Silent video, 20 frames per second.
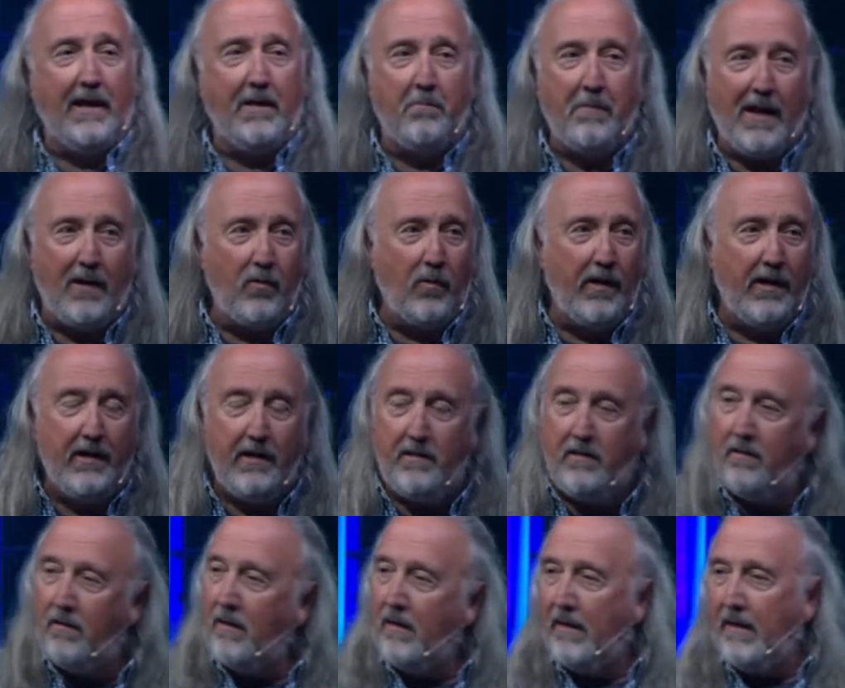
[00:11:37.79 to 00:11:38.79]
And by the way,
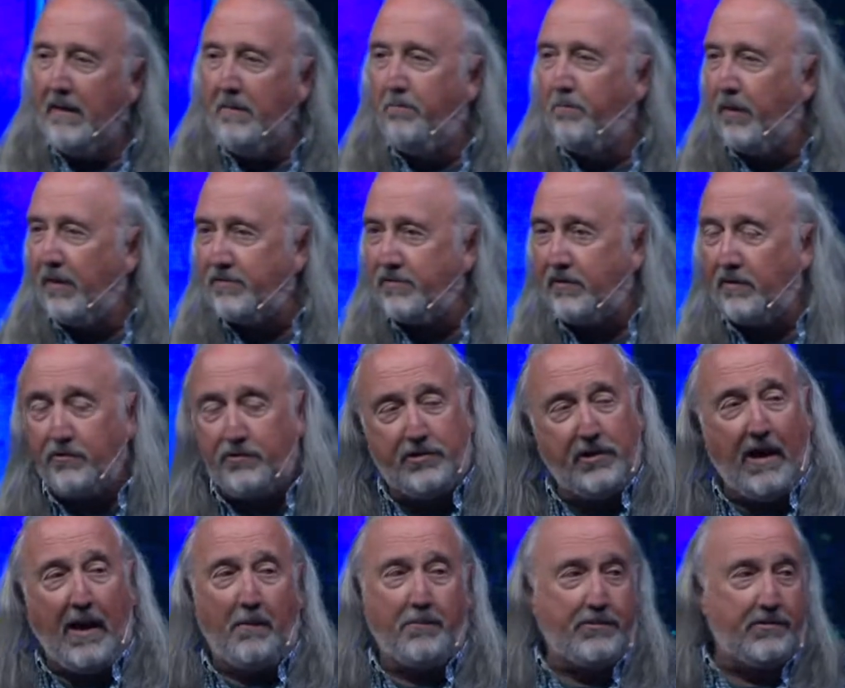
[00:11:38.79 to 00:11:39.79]
he busts their
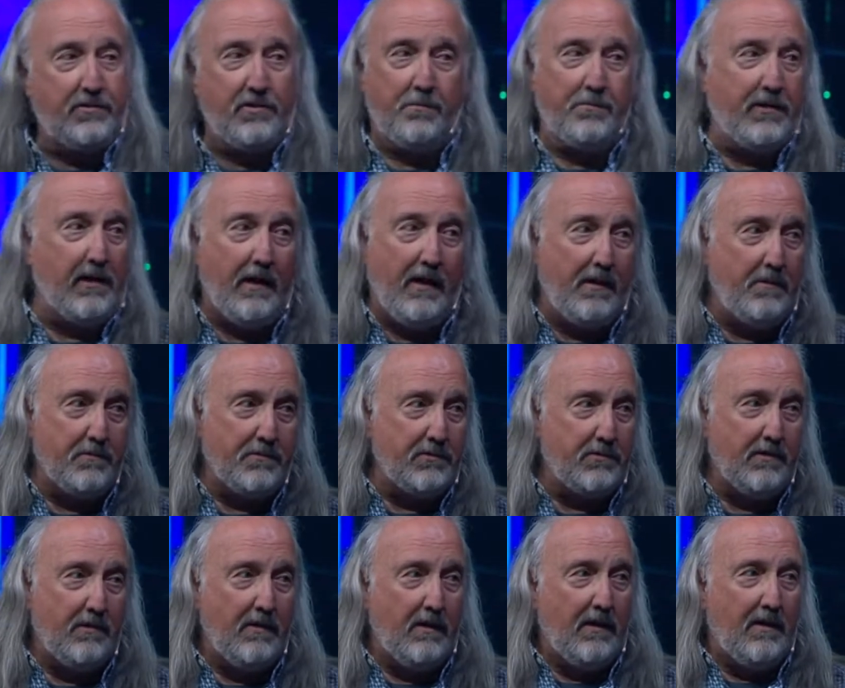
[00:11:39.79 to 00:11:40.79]
chops sometimes,
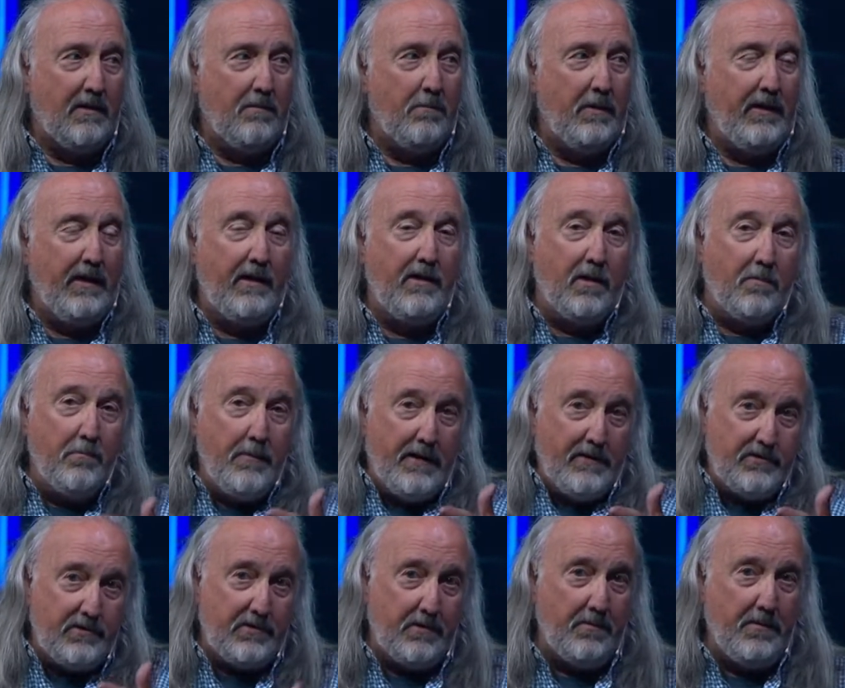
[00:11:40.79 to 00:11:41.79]
but he
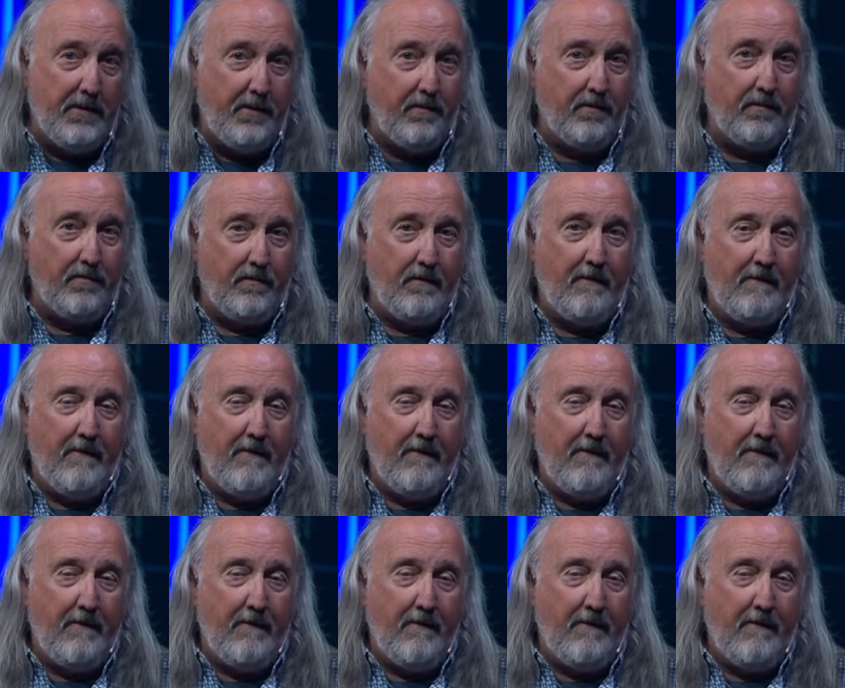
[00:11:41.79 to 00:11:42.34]
commends them here.